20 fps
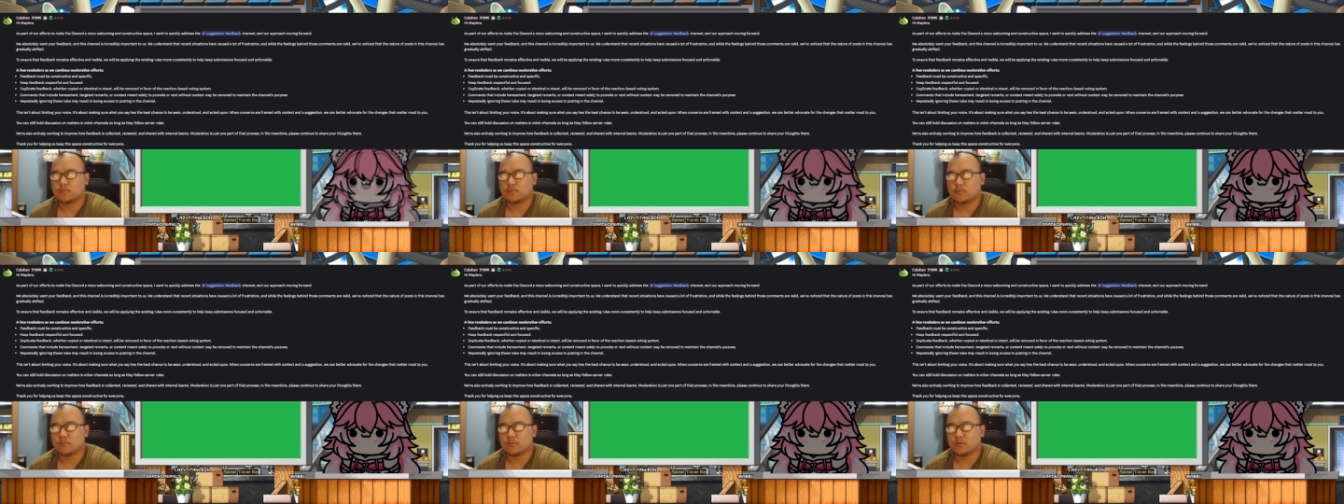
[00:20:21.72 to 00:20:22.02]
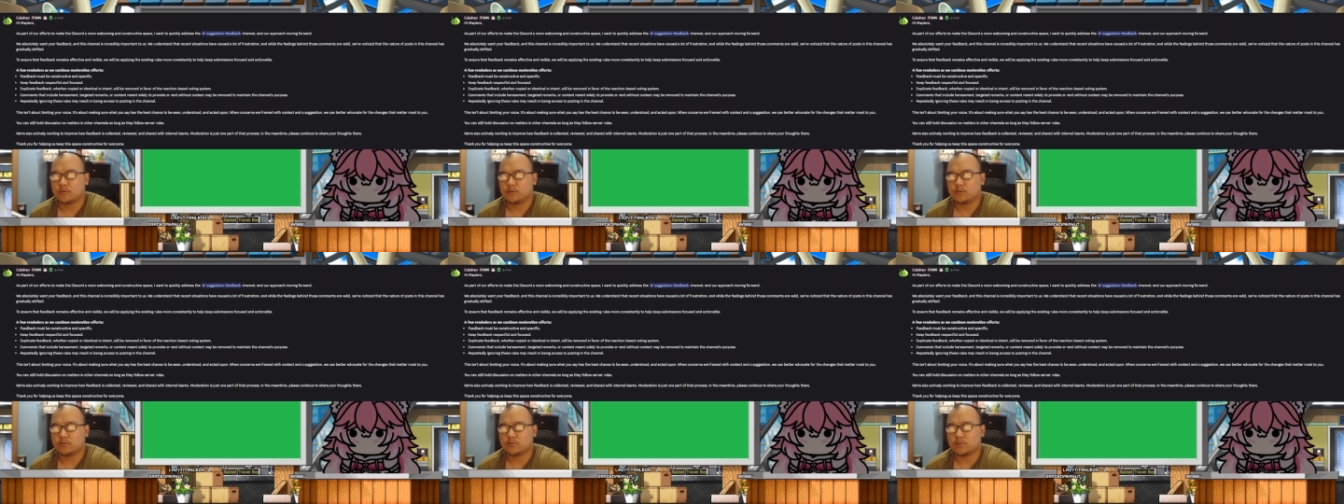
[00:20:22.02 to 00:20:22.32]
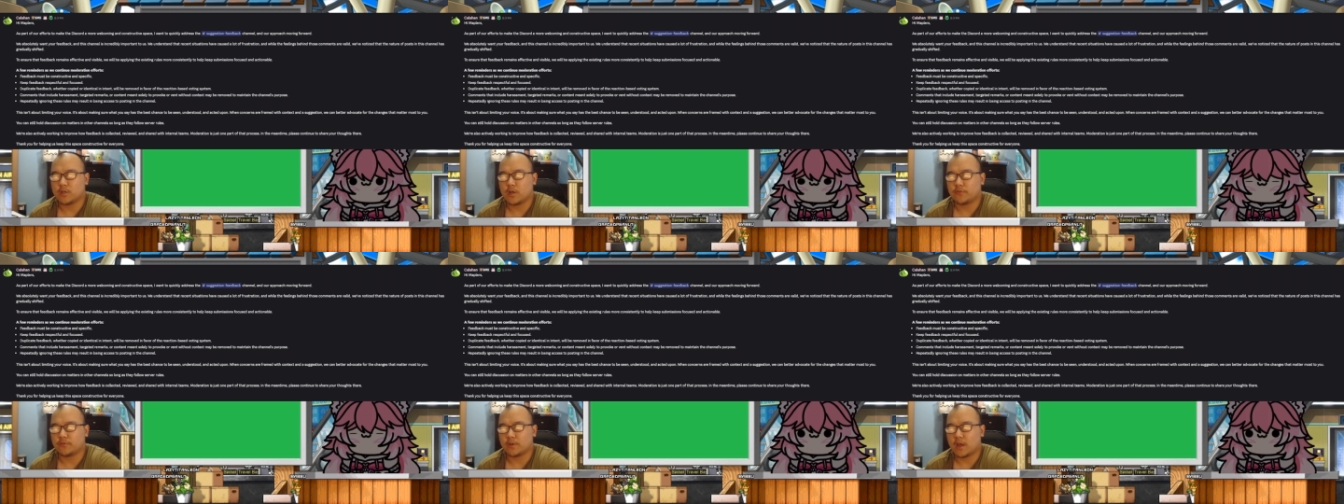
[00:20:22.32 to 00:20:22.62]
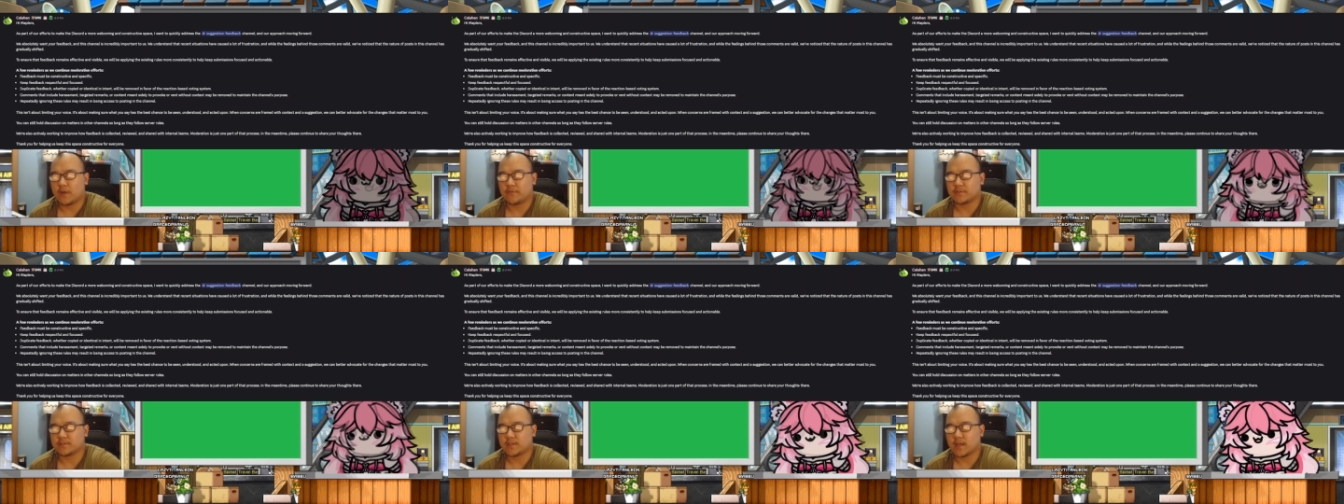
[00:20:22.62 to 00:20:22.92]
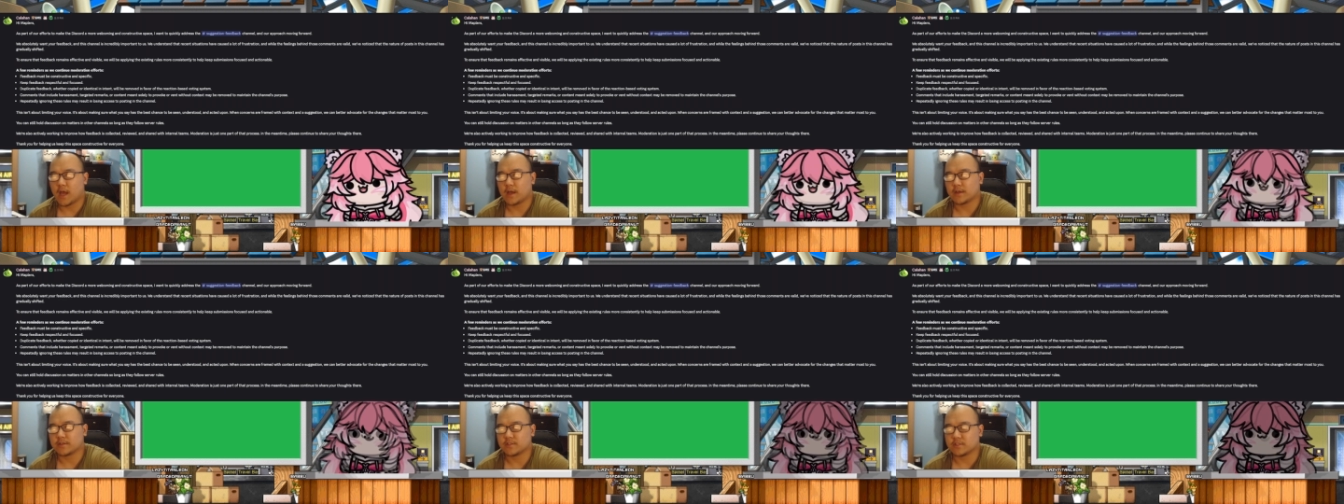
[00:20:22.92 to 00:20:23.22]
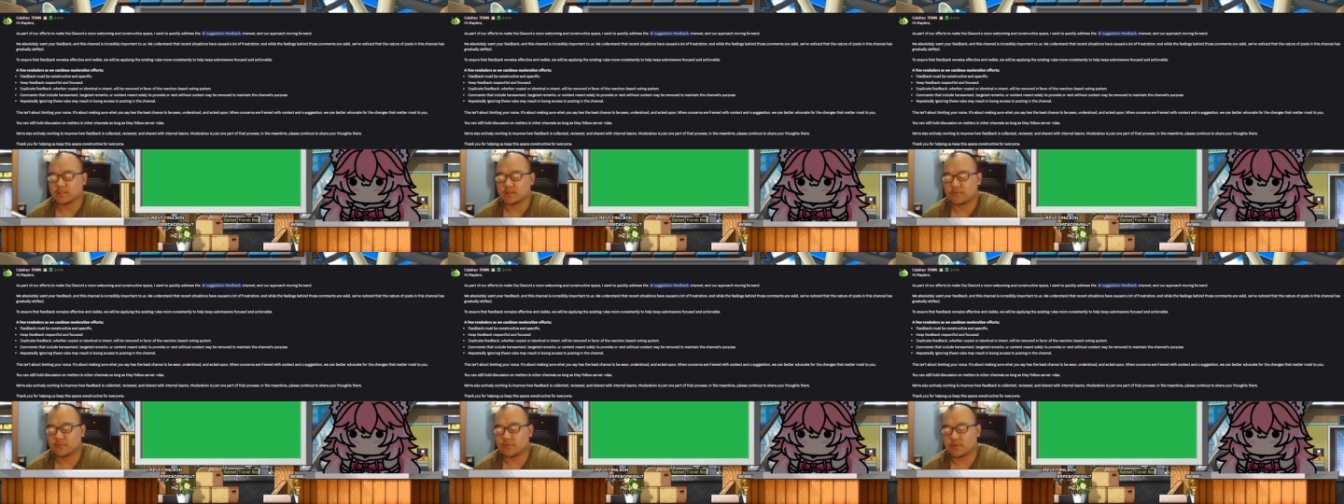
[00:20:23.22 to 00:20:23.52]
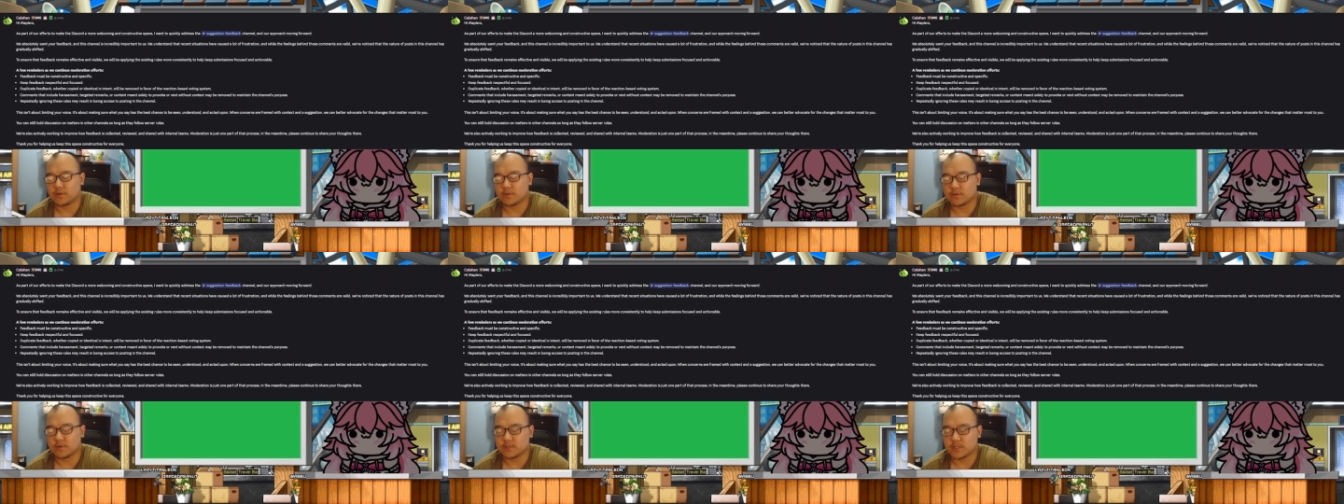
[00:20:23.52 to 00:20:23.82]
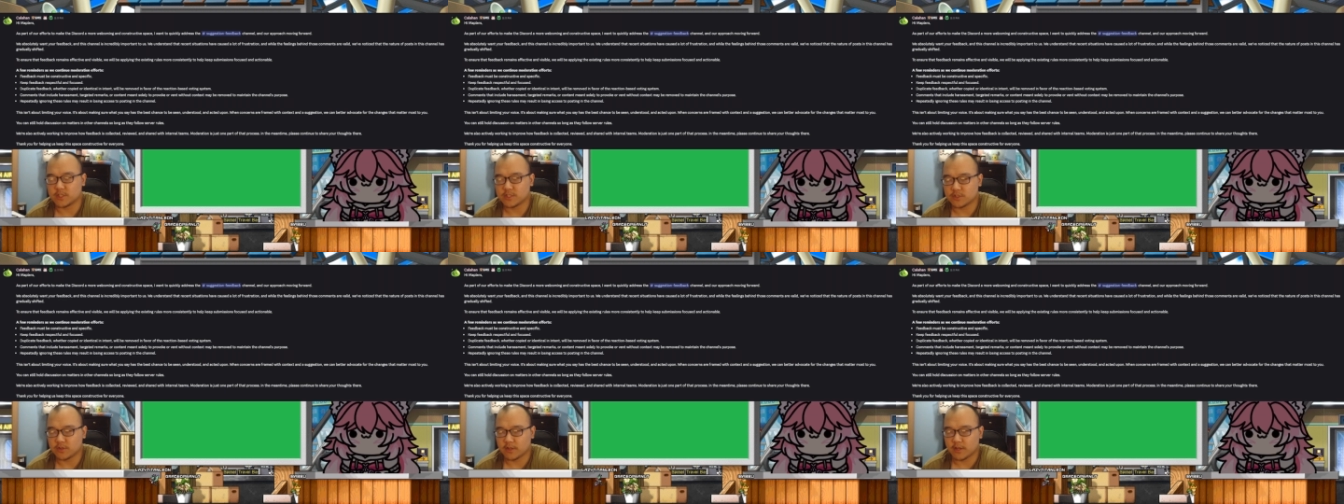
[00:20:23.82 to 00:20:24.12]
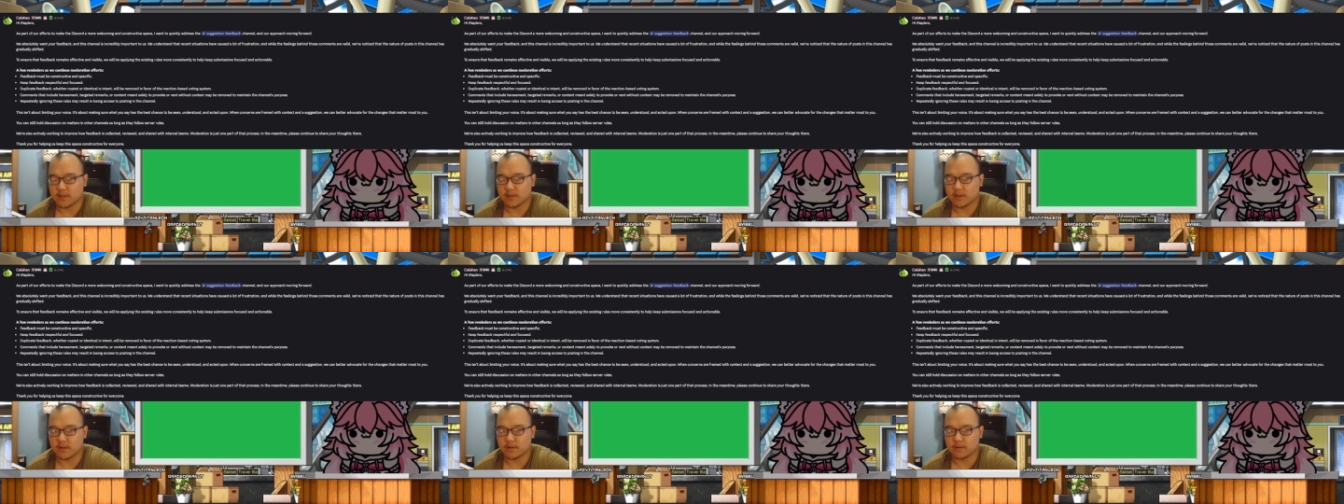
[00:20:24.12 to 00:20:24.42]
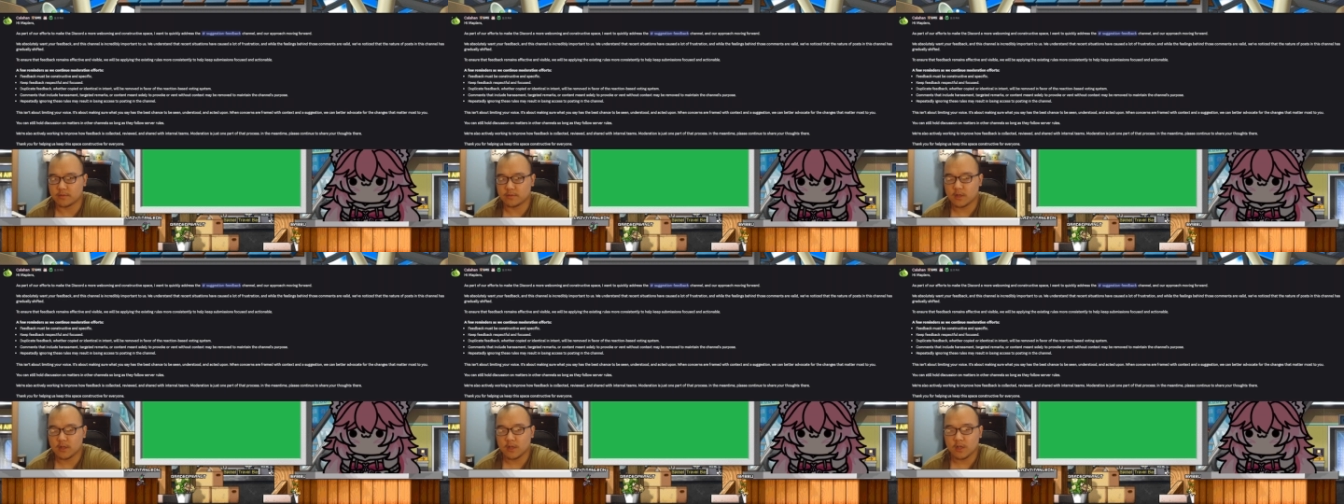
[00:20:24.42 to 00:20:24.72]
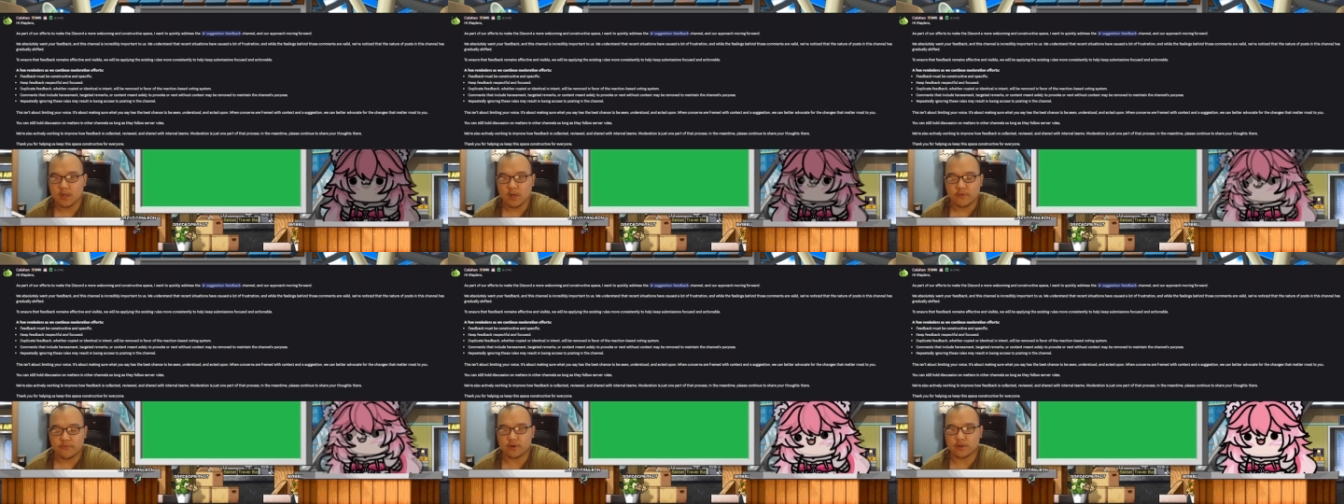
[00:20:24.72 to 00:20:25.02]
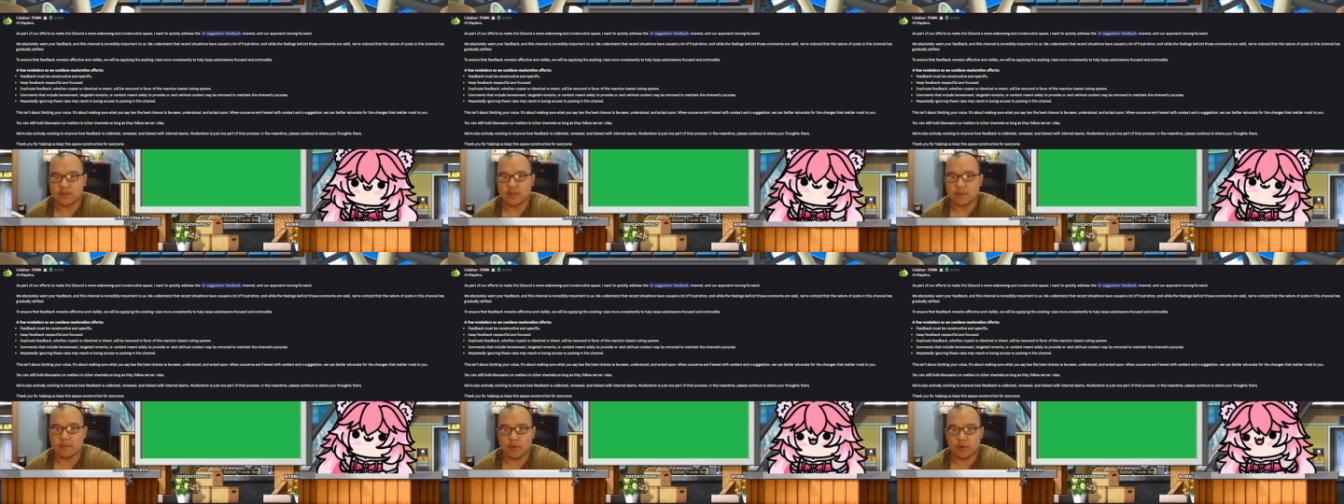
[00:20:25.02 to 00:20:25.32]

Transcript: They should definitely have a tag system for it though, just to like they go for the more